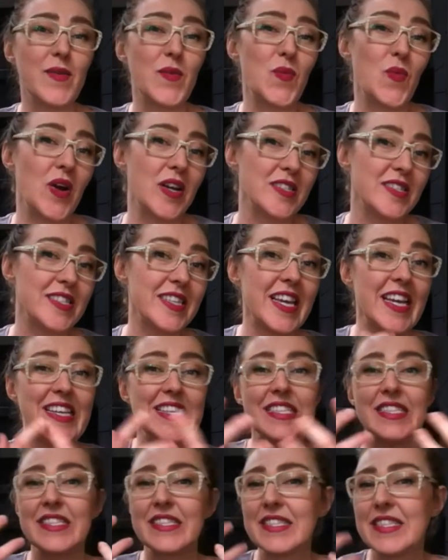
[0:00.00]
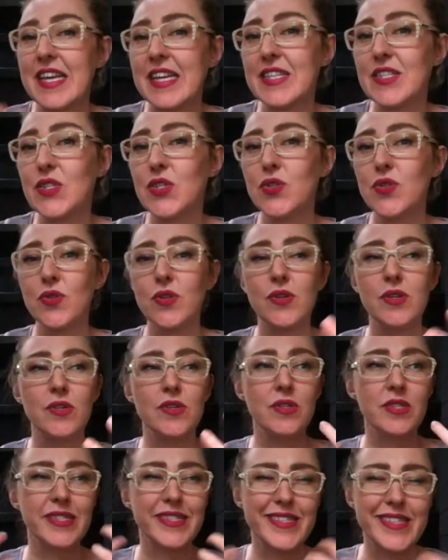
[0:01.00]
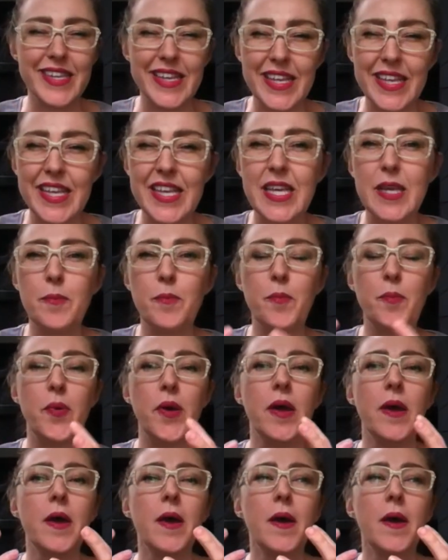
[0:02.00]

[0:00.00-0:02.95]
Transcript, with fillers: want a sensual, deep,